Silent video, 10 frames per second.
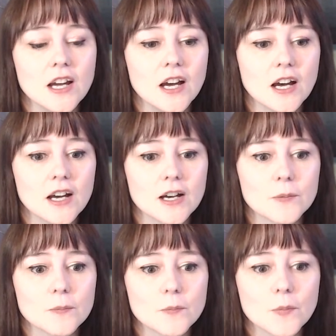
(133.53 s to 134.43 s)

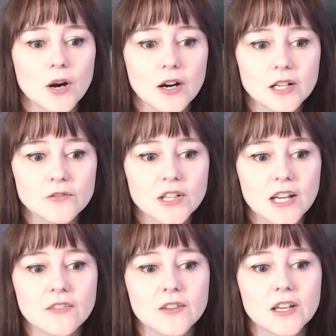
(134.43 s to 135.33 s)
Um, part of it, I
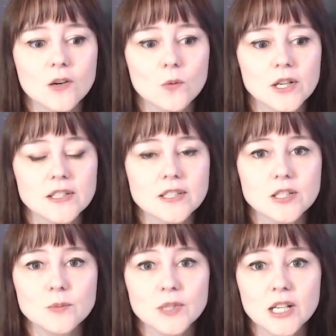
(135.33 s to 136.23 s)
think, was
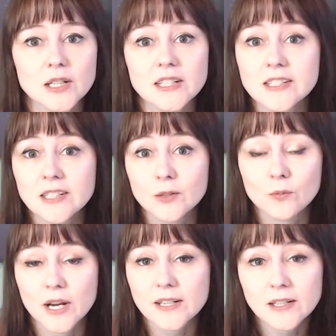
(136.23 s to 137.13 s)
to be easily
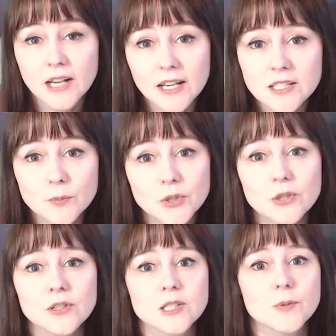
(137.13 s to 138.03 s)

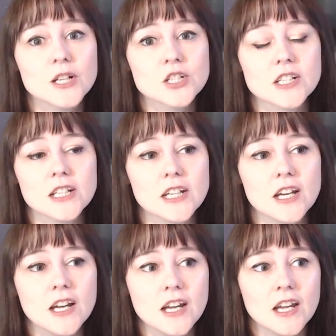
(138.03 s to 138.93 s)
recognizable, especially
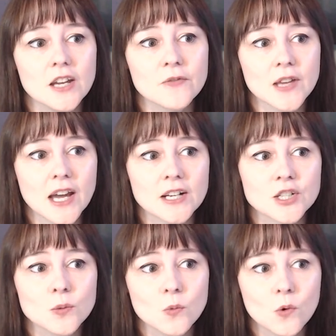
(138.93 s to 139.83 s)
if they
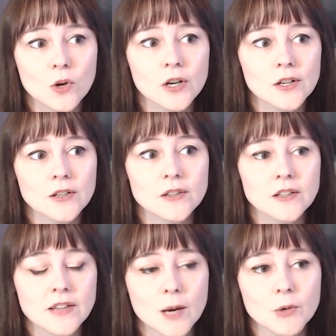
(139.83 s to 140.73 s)
actually wore the
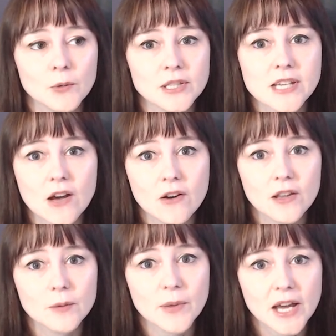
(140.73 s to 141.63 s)
elaborate ones out on
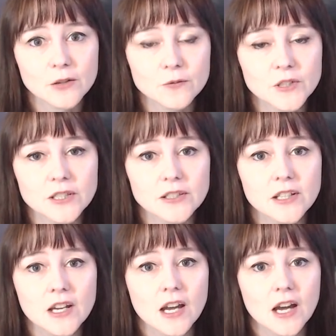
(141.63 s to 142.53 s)
the battlefield.
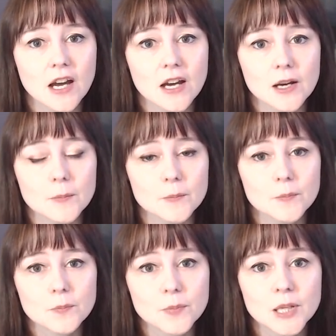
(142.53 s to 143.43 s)
Um,
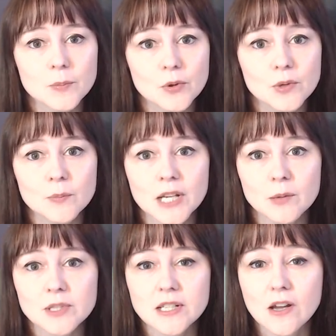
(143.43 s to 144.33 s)
people would be
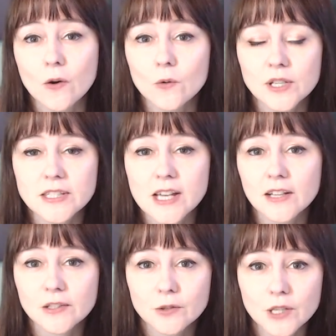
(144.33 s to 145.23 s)
able to know
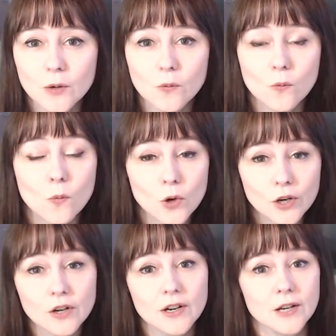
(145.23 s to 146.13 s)
exactly who they were
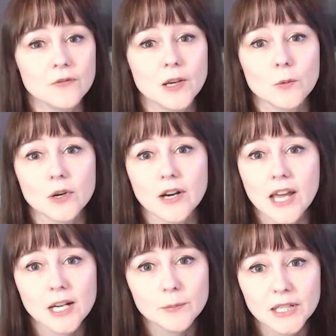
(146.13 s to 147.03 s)
were, if they were
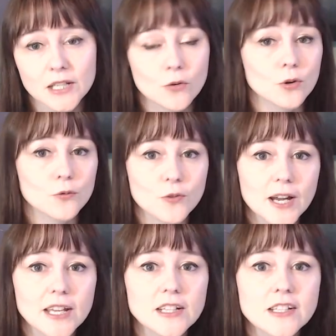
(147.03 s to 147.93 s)
enemy or
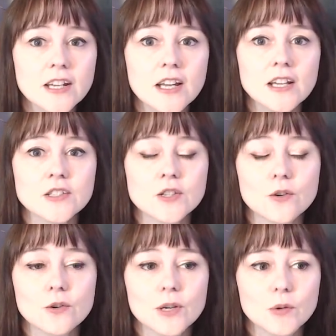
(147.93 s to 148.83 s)
friend.
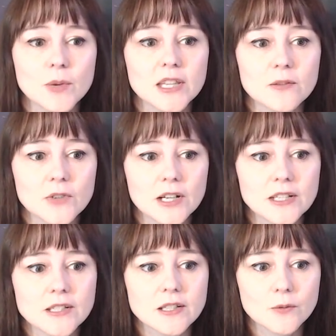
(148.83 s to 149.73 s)
So it would make them very
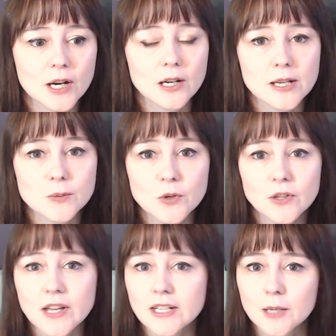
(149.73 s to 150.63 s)
easily recognizable. A
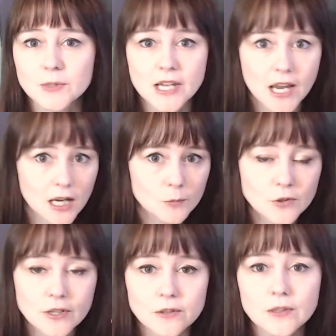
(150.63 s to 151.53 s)
lot of times the
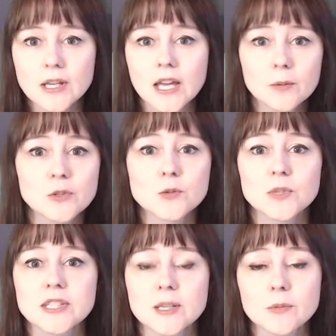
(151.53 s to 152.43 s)
animal animals
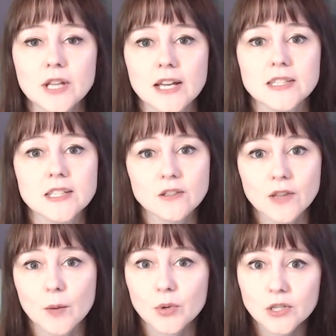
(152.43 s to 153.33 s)
would symbolize either
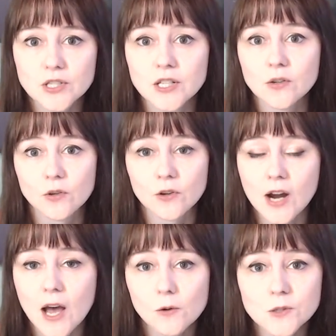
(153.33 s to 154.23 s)
that person or their
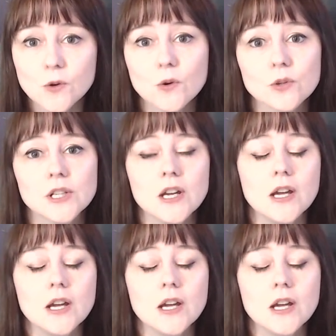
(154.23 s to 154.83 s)
household.